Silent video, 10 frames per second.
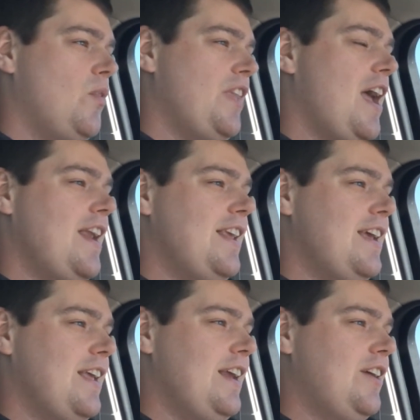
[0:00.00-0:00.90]
The
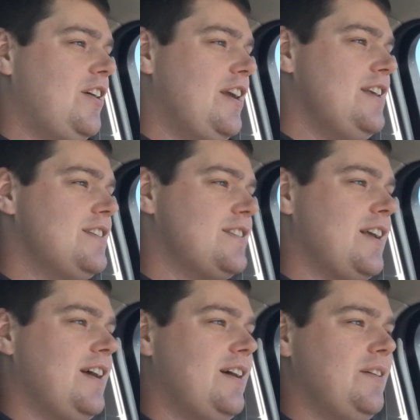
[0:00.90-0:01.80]
idea here is
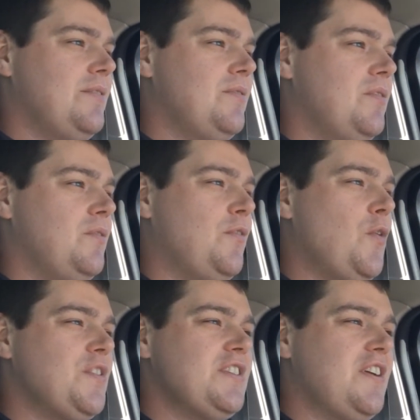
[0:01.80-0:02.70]

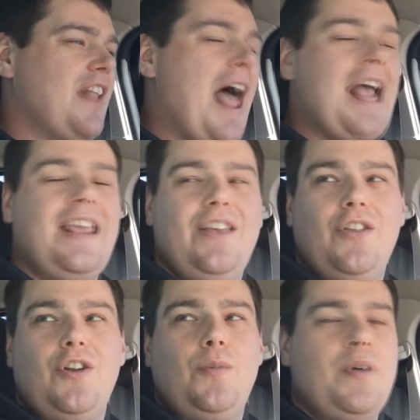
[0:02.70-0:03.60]
focus on Lackey a
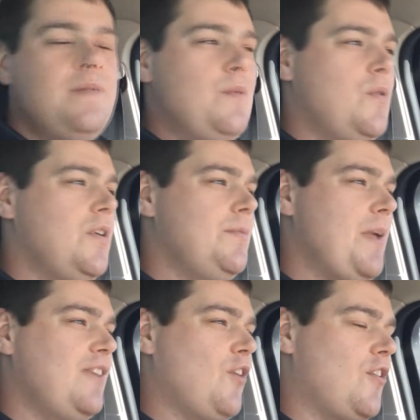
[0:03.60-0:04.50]
little bit more.
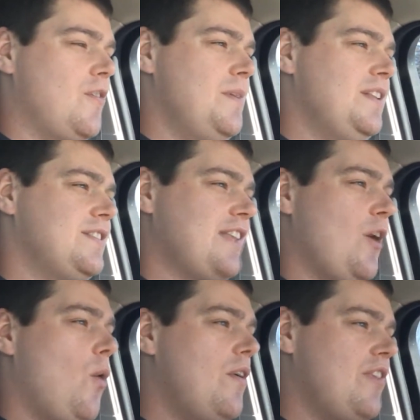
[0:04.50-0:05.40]
Big tournaments. They
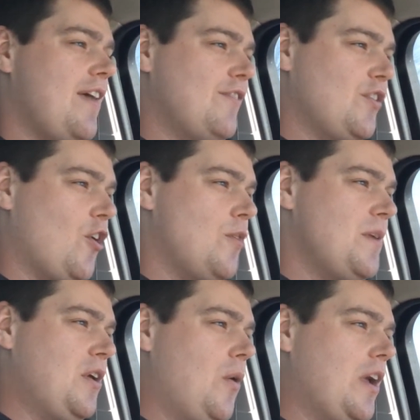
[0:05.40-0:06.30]
always have a
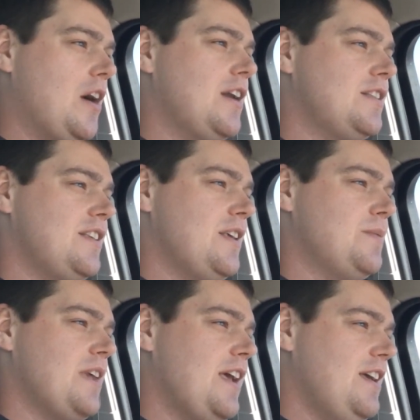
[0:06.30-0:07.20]
tournament going on, it
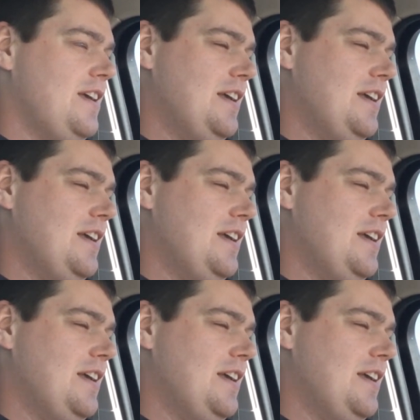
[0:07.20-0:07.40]
seems, eh?